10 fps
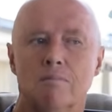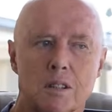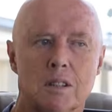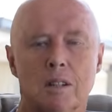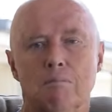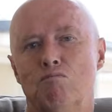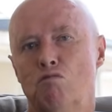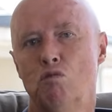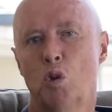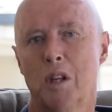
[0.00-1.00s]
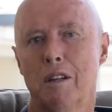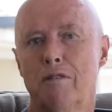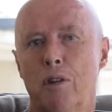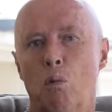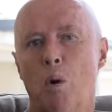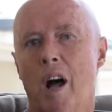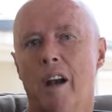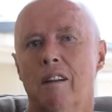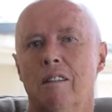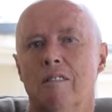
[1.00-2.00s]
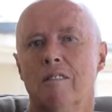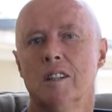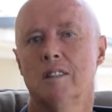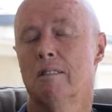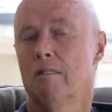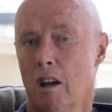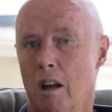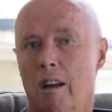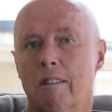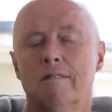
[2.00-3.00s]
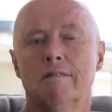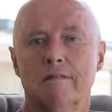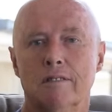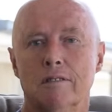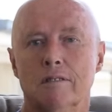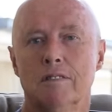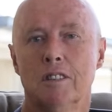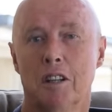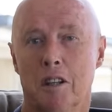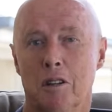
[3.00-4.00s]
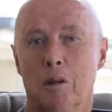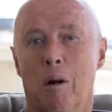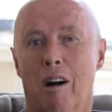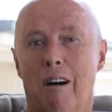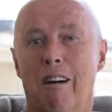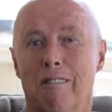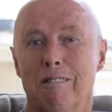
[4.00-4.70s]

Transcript: I said, looking for the one. He said, yeah, I know you are.